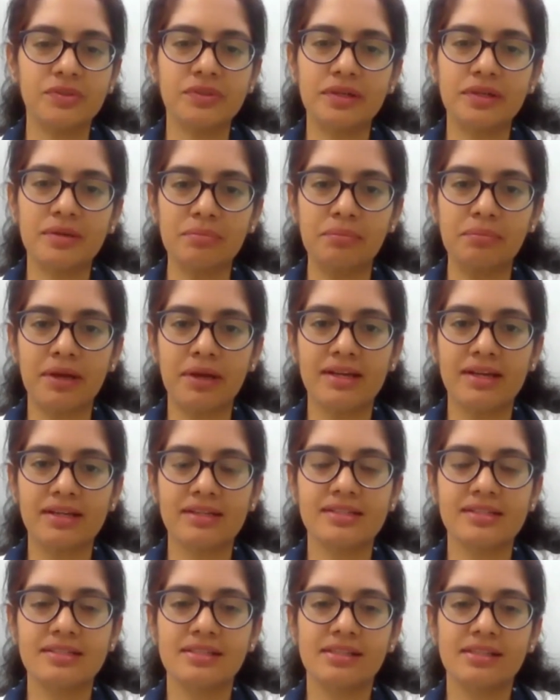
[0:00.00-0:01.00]
you
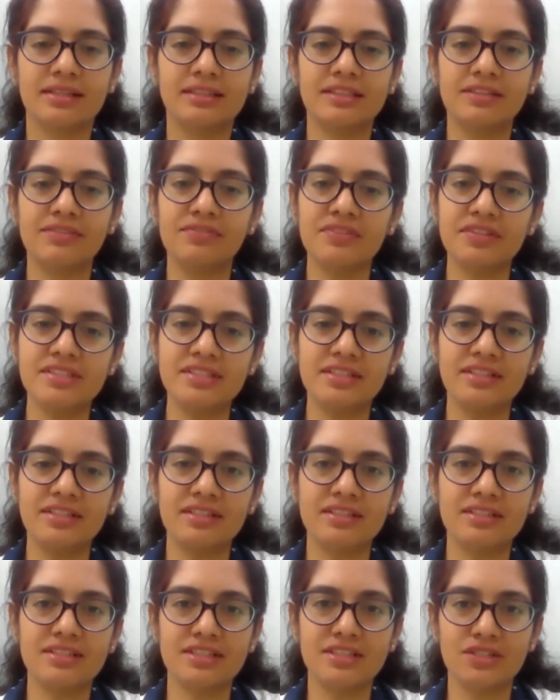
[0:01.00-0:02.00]
compared the
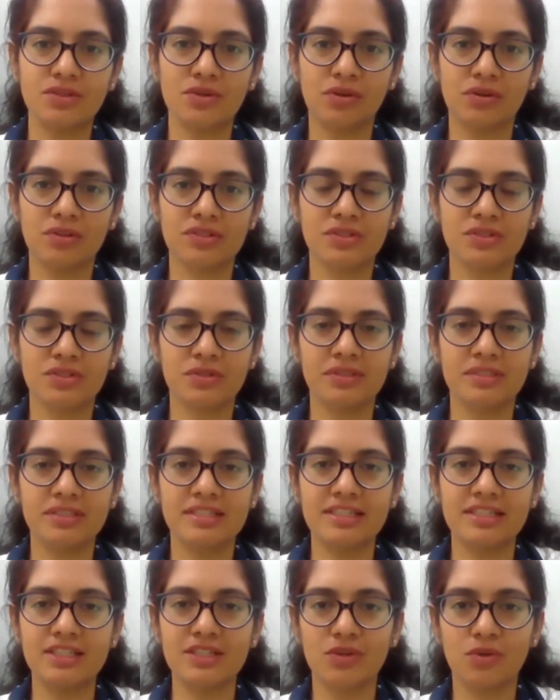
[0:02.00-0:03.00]
physical detox to the
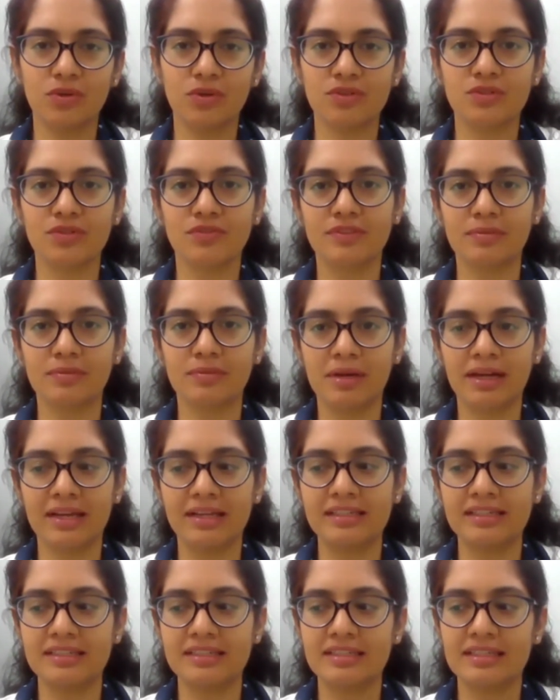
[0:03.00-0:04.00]
detox of the
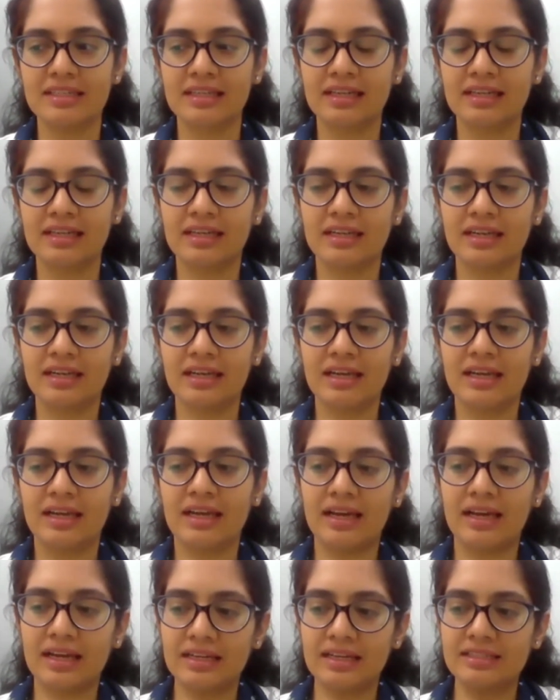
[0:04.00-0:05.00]
mind
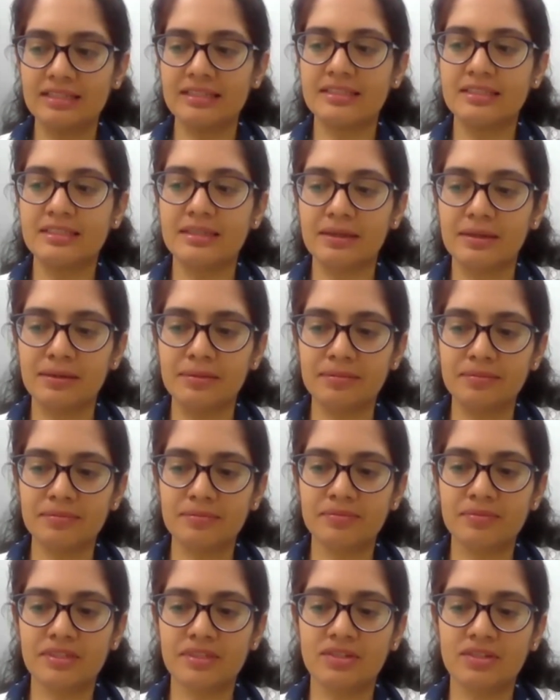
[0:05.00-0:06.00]
and uh,
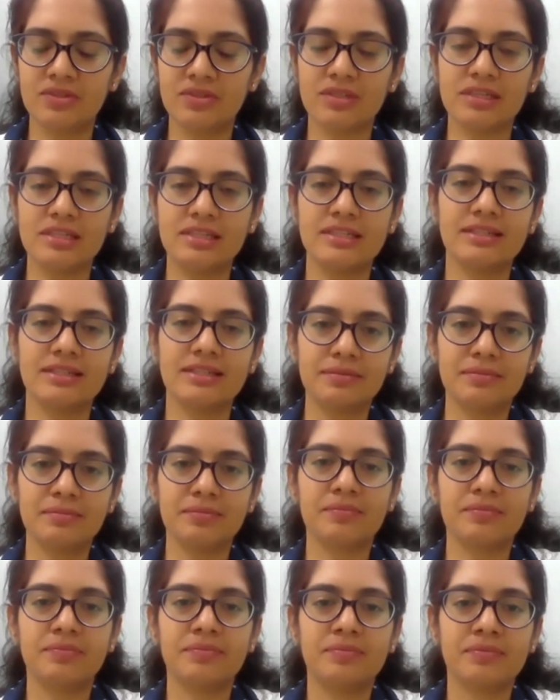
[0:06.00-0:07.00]
really
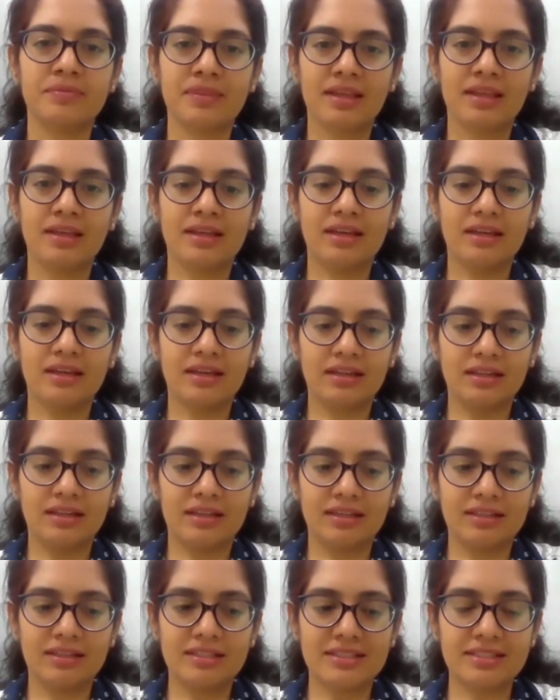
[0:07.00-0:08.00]

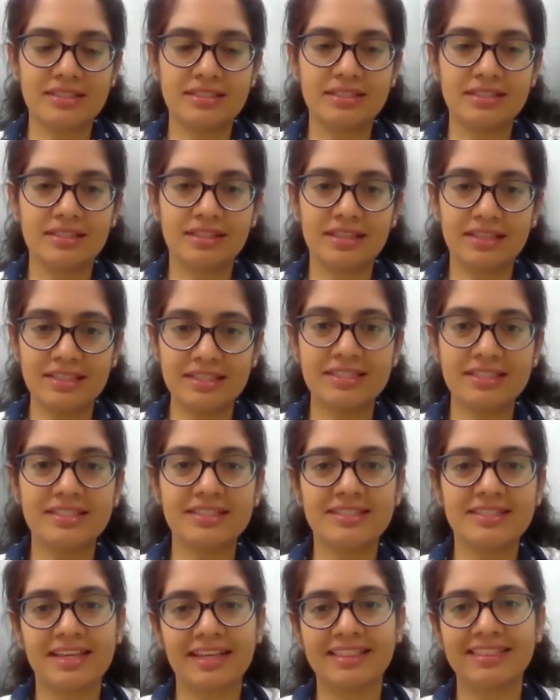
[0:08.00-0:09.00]
it's
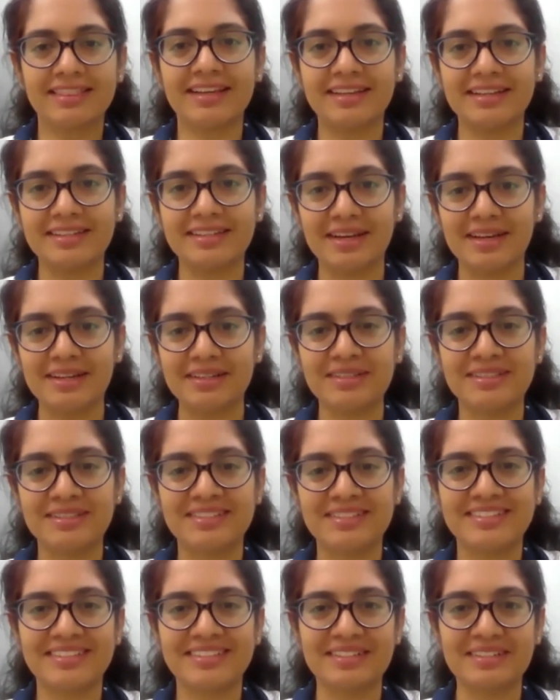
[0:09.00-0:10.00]
easier said than done
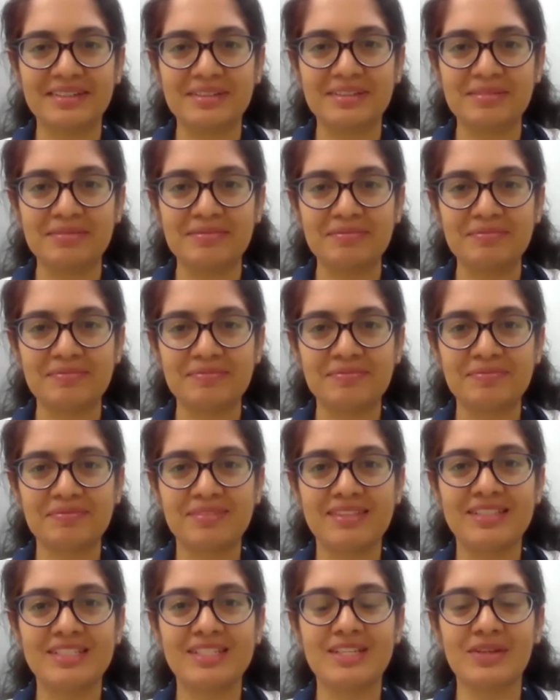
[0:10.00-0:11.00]
um,
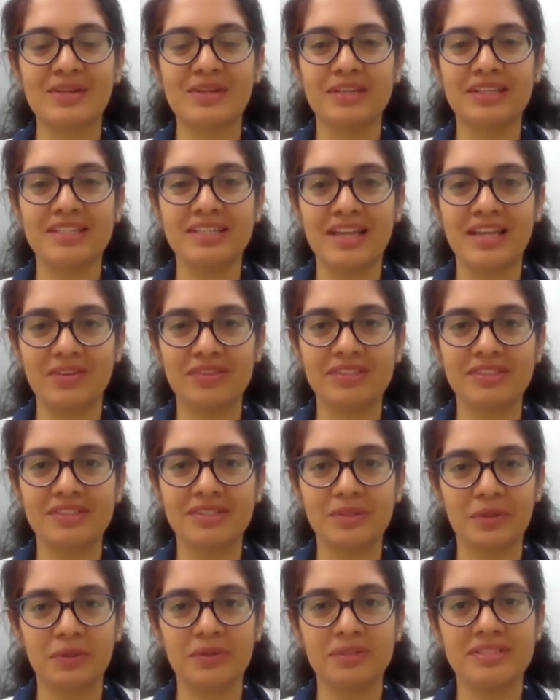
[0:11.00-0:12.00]
slowing down the
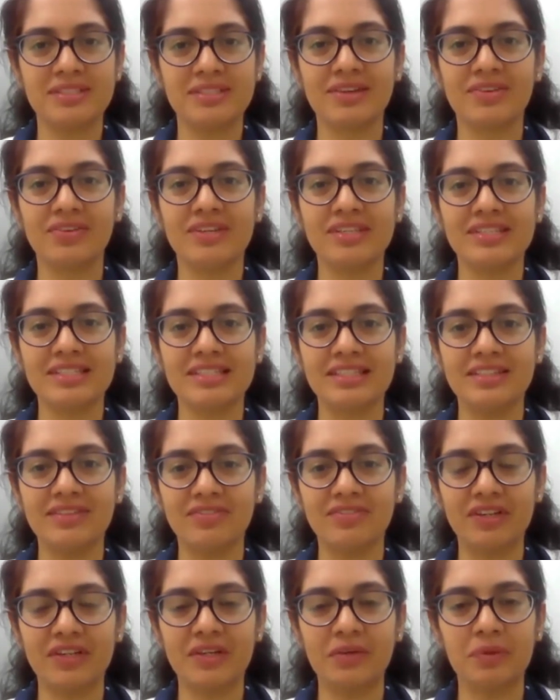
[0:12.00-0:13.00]
thoughts and raising the
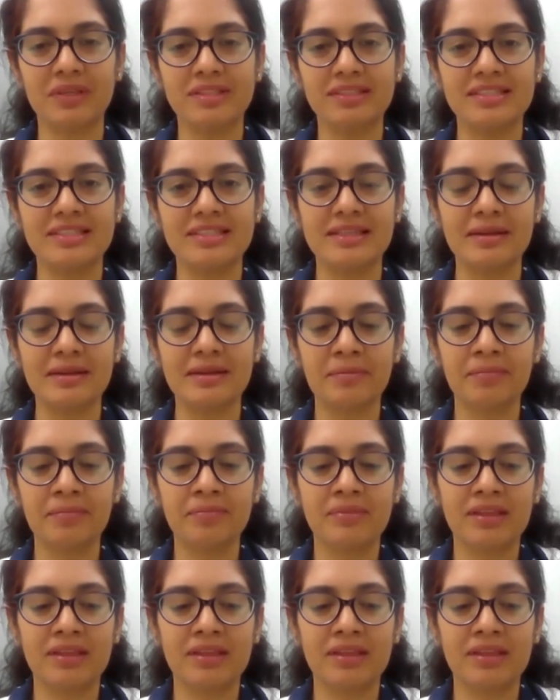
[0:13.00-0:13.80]
frequency